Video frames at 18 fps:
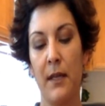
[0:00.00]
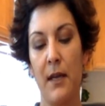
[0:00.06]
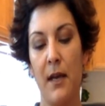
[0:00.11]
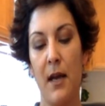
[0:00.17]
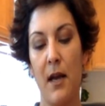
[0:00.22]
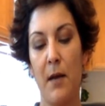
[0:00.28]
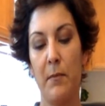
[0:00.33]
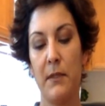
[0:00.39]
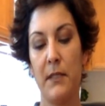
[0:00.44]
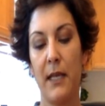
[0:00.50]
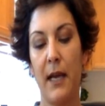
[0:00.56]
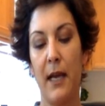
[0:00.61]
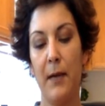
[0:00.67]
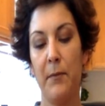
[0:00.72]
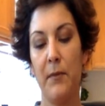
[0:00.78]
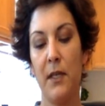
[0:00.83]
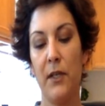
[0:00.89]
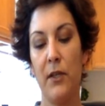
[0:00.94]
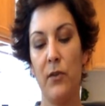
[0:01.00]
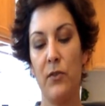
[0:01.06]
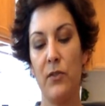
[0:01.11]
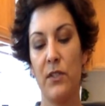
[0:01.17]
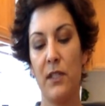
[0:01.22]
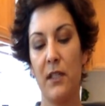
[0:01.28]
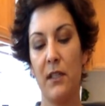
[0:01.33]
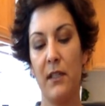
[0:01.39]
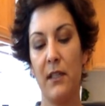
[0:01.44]
Thyme, they use
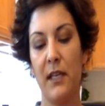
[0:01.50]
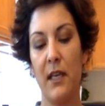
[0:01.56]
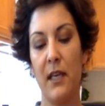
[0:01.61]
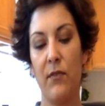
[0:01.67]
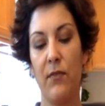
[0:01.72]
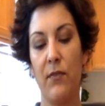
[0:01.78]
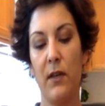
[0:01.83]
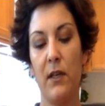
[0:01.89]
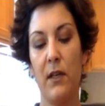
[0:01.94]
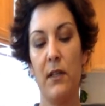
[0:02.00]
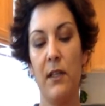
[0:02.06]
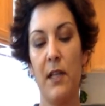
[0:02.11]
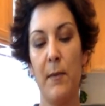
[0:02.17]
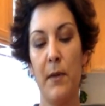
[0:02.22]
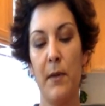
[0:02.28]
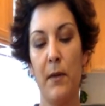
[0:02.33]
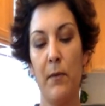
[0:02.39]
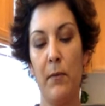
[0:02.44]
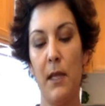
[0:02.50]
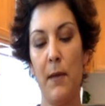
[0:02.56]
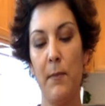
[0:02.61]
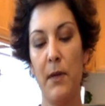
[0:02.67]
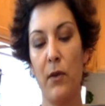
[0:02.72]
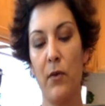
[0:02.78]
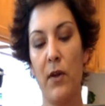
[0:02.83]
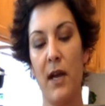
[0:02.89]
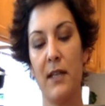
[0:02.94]
the leaf.
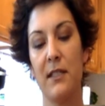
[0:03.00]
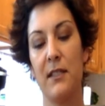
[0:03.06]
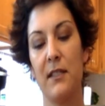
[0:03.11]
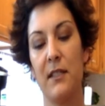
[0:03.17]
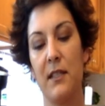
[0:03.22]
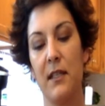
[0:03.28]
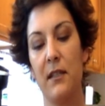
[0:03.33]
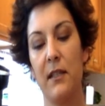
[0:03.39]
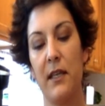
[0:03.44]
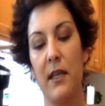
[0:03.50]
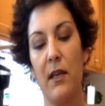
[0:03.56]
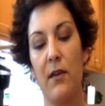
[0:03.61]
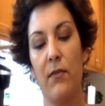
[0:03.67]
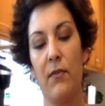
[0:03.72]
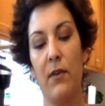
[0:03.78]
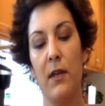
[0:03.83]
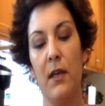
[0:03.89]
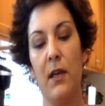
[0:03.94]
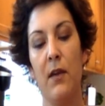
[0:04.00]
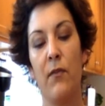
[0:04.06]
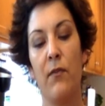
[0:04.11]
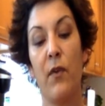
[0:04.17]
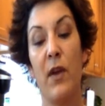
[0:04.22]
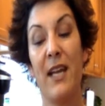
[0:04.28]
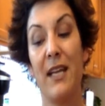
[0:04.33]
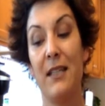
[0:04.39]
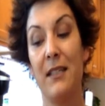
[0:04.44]
Lemongrass is the leaf.
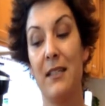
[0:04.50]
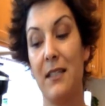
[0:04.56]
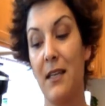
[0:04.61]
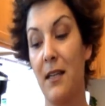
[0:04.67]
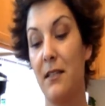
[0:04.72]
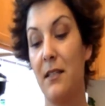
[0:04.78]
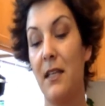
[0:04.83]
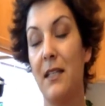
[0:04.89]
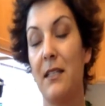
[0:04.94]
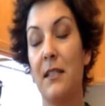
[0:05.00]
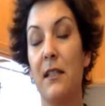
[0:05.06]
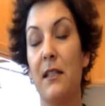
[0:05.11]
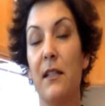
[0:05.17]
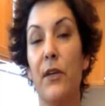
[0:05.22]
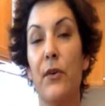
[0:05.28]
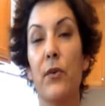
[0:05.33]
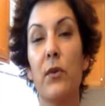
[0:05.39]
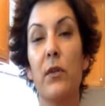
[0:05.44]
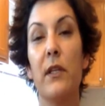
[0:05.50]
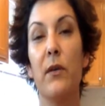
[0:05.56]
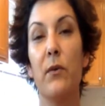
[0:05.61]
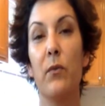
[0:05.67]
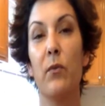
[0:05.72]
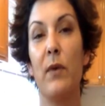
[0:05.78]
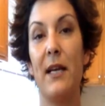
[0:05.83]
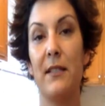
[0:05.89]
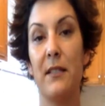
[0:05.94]
Frankincense, it's
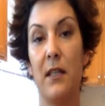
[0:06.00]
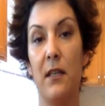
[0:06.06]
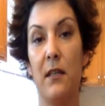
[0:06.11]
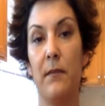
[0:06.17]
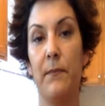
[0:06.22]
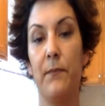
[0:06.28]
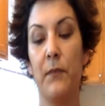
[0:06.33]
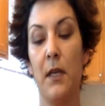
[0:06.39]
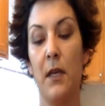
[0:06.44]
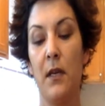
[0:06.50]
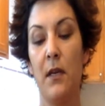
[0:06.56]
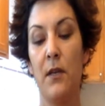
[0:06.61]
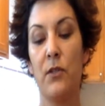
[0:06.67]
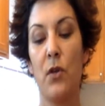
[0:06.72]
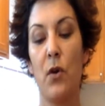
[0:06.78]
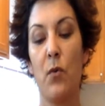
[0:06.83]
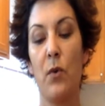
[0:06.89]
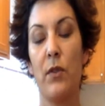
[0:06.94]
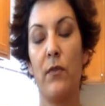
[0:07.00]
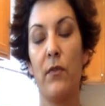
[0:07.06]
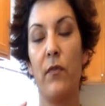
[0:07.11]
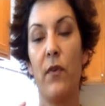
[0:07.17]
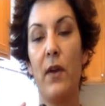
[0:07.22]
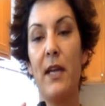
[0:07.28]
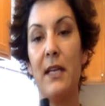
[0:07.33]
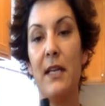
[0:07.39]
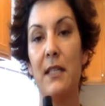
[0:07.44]
literally resin. So with
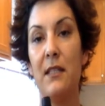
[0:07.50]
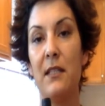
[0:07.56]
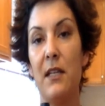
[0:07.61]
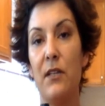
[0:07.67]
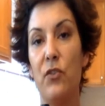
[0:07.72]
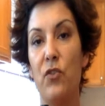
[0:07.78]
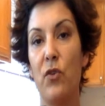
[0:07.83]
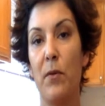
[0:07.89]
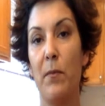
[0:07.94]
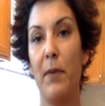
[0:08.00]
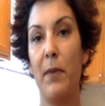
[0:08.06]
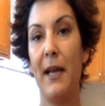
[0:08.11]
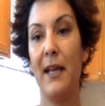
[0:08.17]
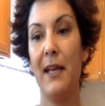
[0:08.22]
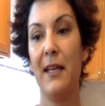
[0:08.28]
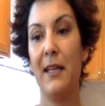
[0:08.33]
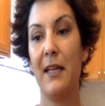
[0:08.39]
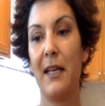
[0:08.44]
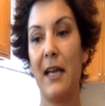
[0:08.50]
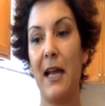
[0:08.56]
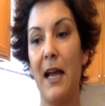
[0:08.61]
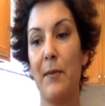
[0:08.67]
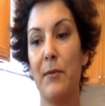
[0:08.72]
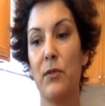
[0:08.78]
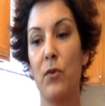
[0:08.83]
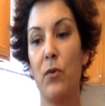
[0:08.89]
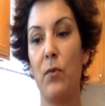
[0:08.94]
frankincense, you can buy it in a
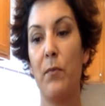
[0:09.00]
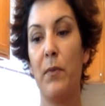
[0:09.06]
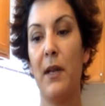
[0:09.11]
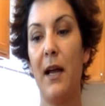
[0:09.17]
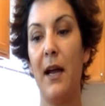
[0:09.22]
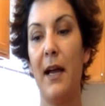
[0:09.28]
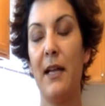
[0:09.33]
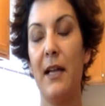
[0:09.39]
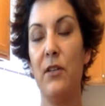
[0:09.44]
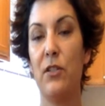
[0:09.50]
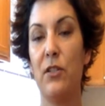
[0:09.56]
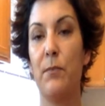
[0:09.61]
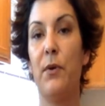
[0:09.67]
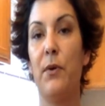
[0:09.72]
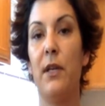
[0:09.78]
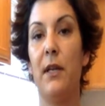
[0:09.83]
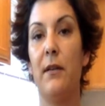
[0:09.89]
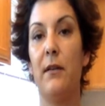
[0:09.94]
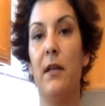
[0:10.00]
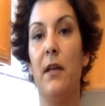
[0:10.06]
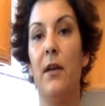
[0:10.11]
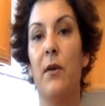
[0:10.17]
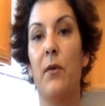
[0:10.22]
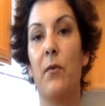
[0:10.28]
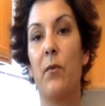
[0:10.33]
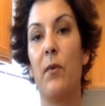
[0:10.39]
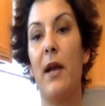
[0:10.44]
capsule, but I just put it
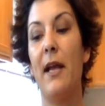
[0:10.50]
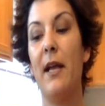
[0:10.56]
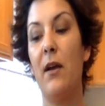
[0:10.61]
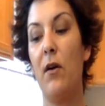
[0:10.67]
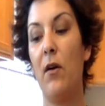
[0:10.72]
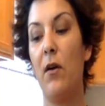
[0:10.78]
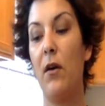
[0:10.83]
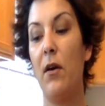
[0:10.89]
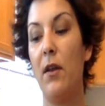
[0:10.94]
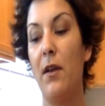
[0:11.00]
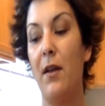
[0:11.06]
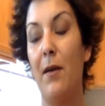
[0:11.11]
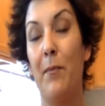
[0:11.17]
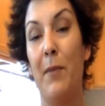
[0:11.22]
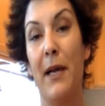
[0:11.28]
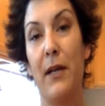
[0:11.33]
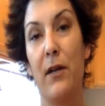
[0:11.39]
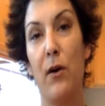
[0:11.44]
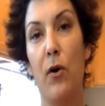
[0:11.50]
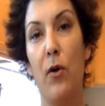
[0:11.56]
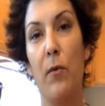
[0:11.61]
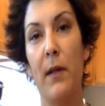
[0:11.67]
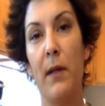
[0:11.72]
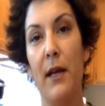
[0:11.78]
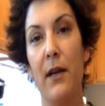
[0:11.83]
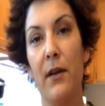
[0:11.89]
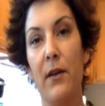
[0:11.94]
right on my
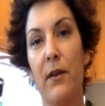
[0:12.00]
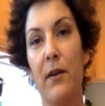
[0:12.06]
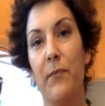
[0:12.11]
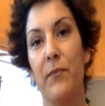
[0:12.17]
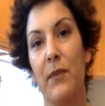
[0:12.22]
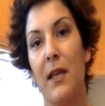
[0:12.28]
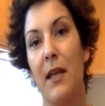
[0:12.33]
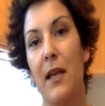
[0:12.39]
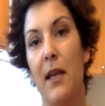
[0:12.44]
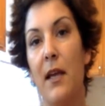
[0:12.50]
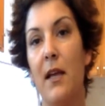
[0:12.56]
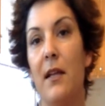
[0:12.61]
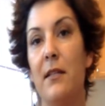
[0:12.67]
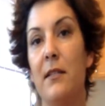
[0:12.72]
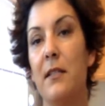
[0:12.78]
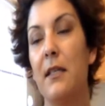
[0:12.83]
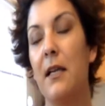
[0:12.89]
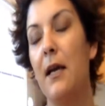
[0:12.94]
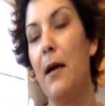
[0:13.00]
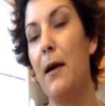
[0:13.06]
gallbladder, and